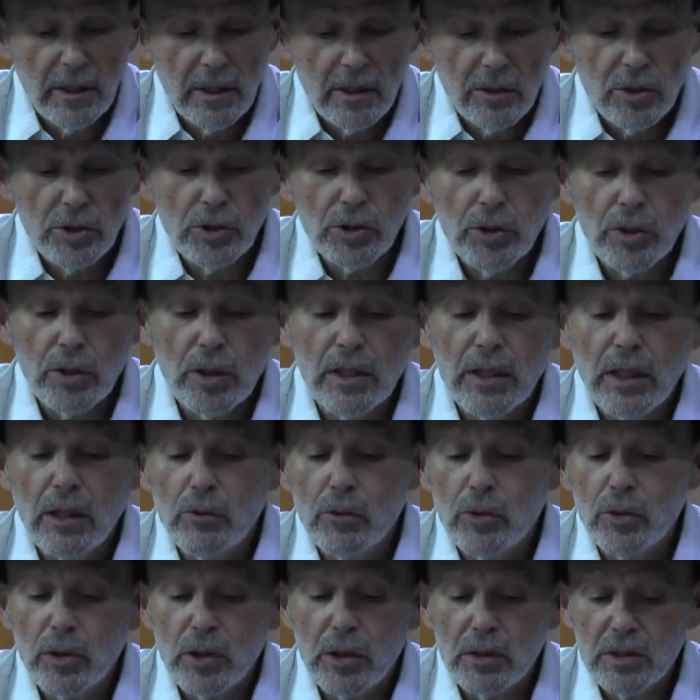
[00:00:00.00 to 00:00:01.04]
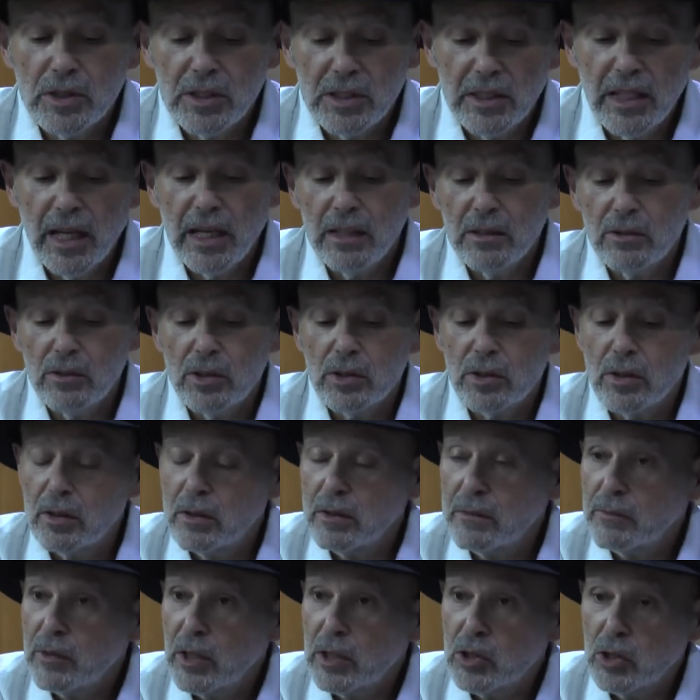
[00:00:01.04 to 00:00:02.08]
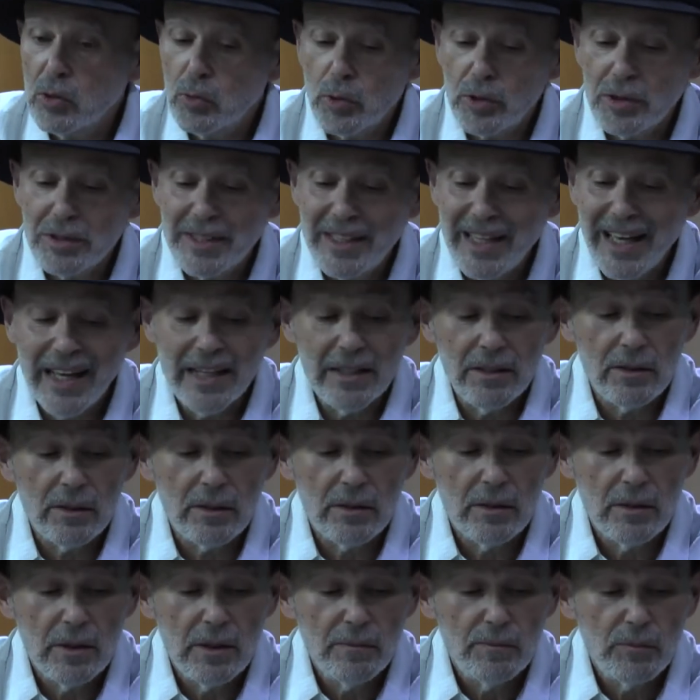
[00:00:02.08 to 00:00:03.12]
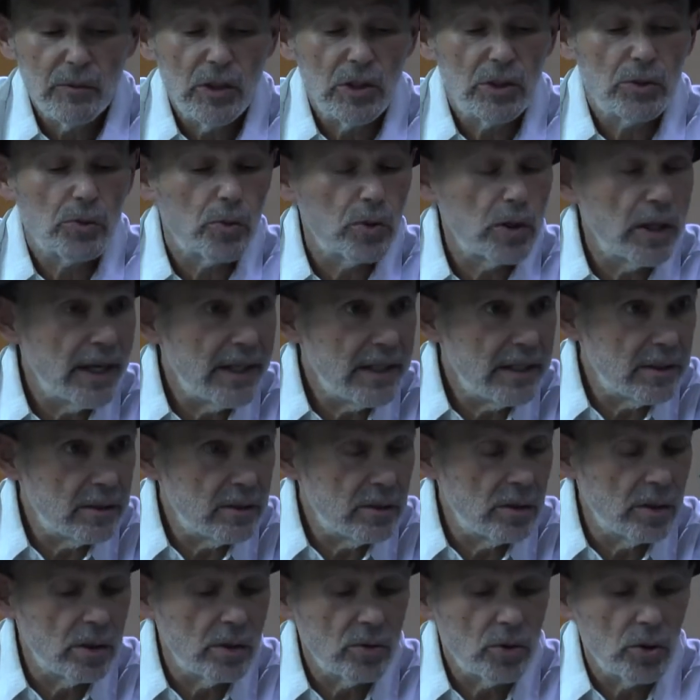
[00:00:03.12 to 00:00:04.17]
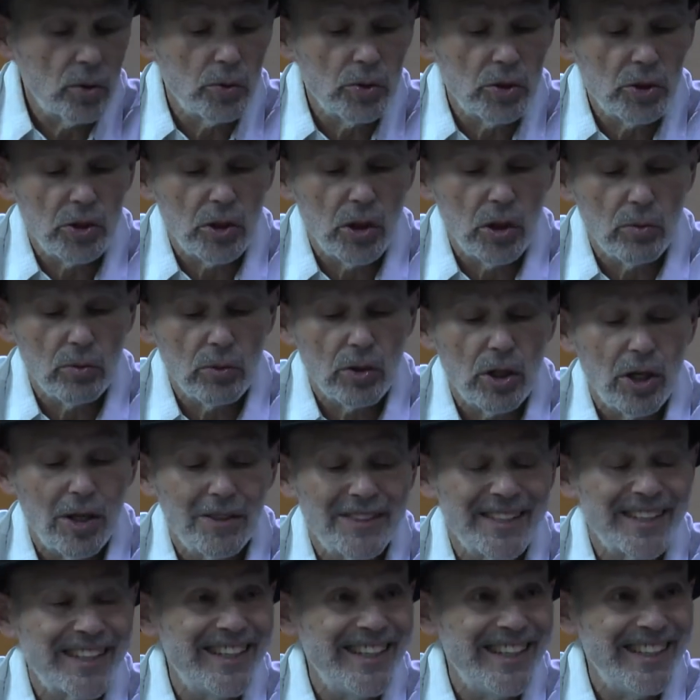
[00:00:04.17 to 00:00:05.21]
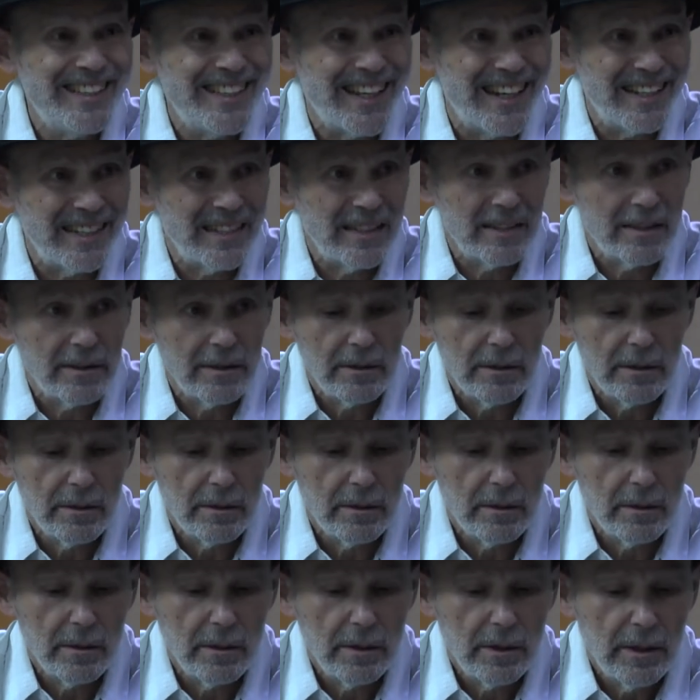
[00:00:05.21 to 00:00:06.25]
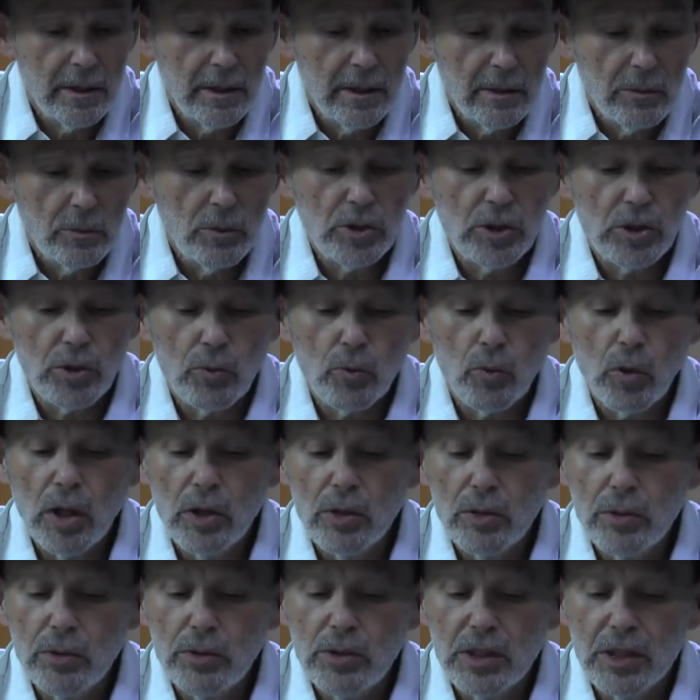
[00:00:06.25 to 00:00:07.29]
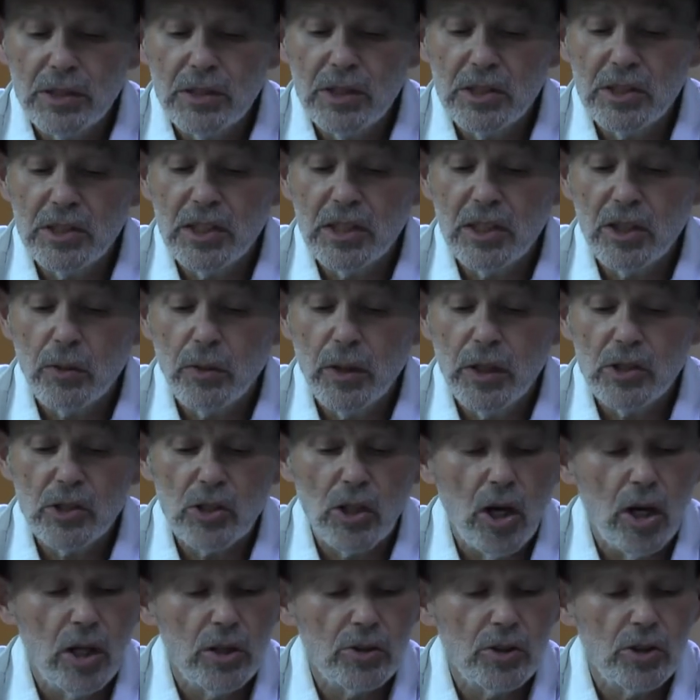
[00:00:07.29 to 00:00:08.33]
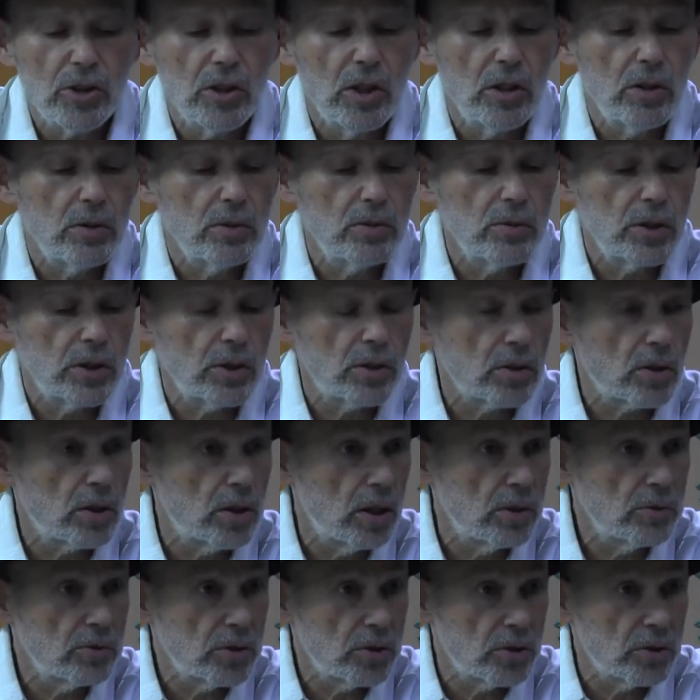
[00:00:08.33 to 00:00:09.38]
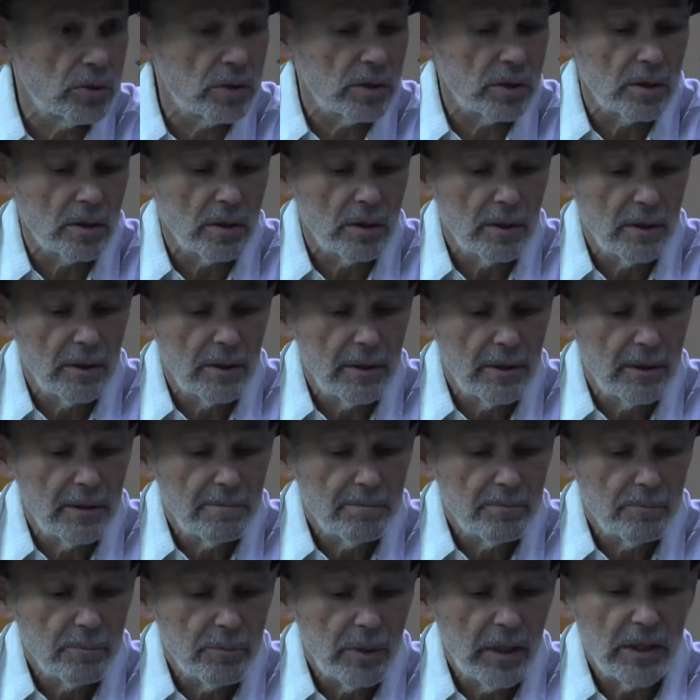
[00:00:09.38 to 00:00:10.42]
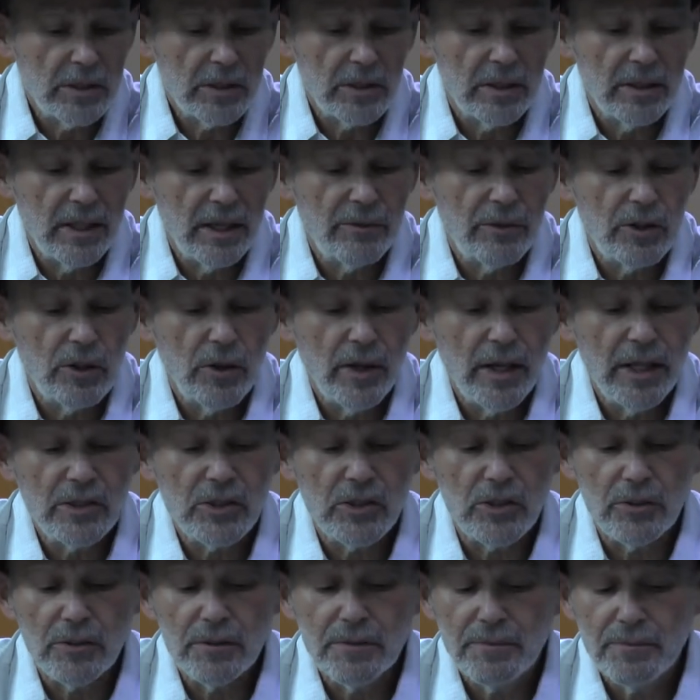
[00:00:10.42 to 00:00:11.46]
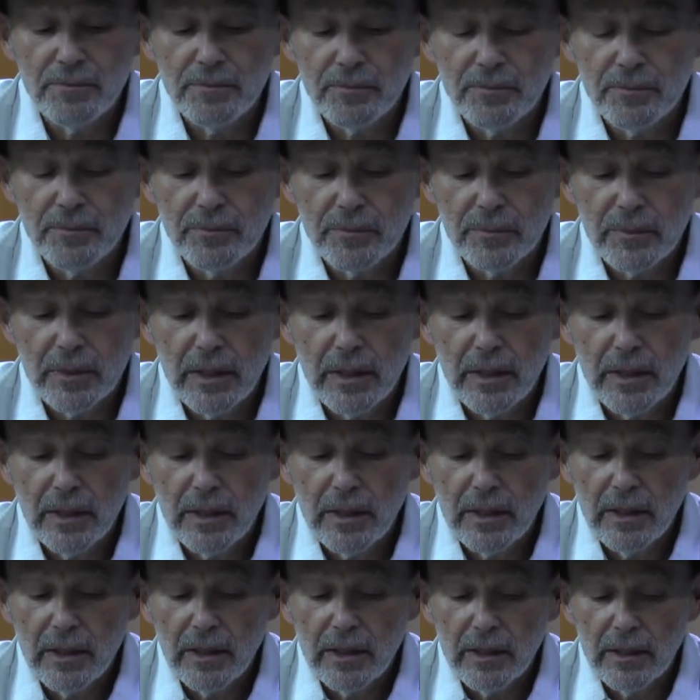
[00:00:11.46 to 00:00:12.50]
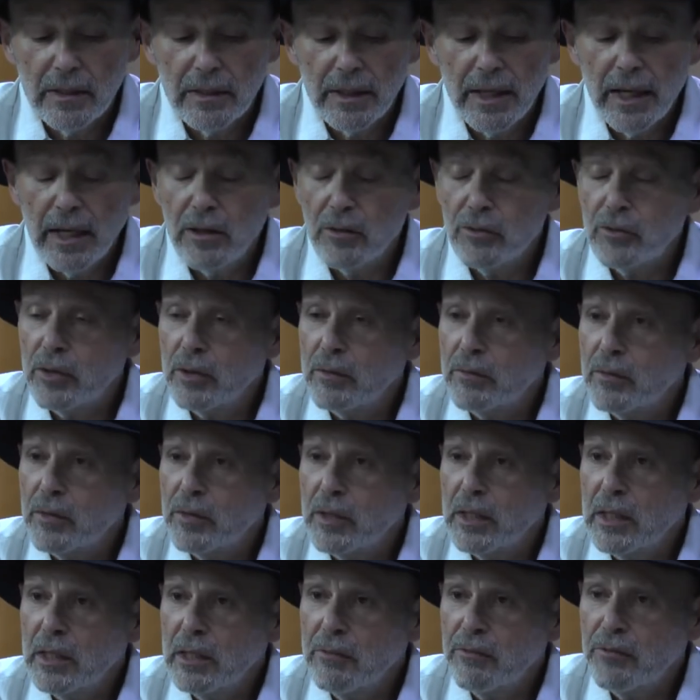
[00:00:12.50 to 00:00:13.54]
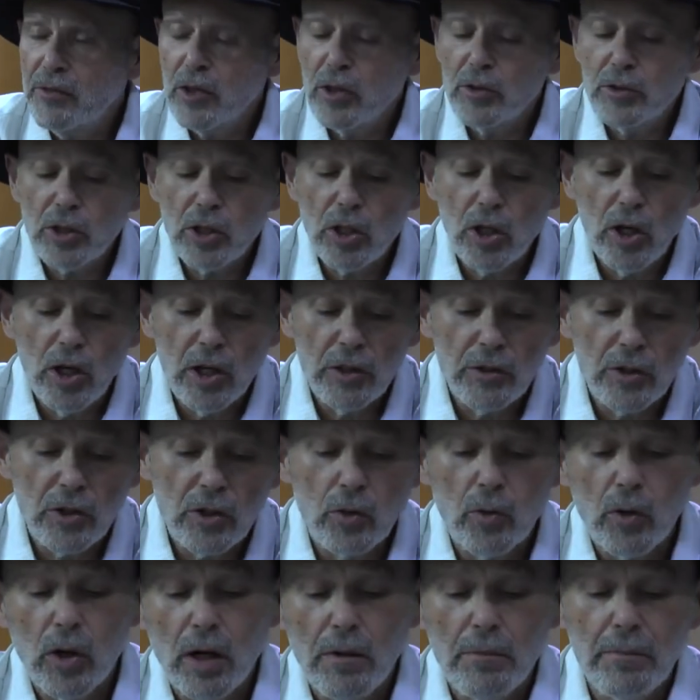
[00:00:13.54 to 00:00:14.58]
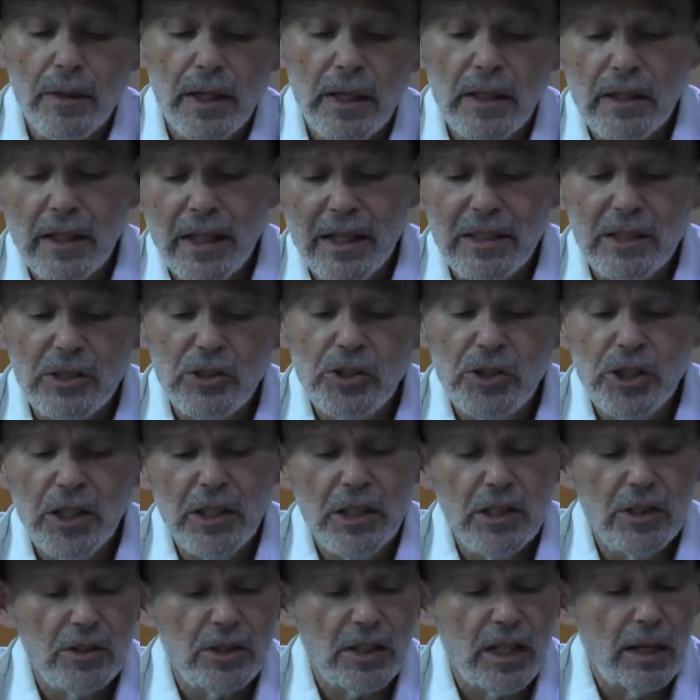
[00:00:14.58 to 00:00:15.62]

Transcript: The Shulchan Aruch states that the word get is related to a stone called the Gita, which erodes and disintegrates all stones that are close to it based in Ebenezer. Now, the Vilna Gaon, the Gran, made an ingenious